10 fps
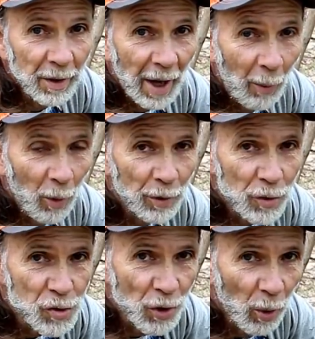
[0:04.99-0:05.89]
I wanted to
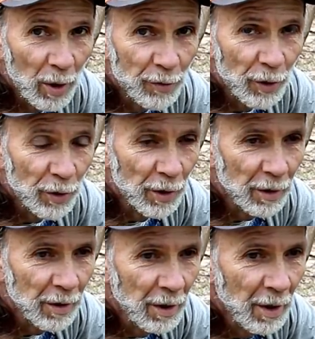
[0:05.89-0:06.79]
show it to you.
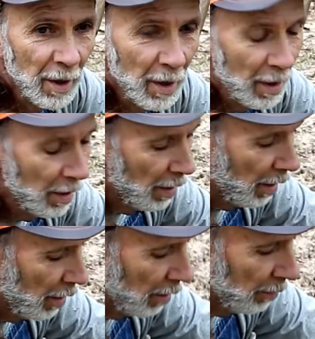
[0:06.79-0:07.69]

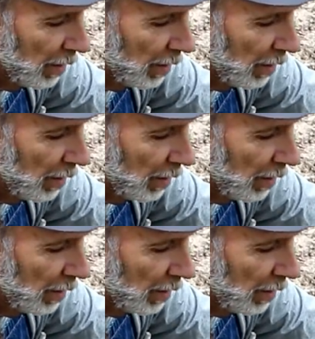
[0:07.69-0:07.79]
Um,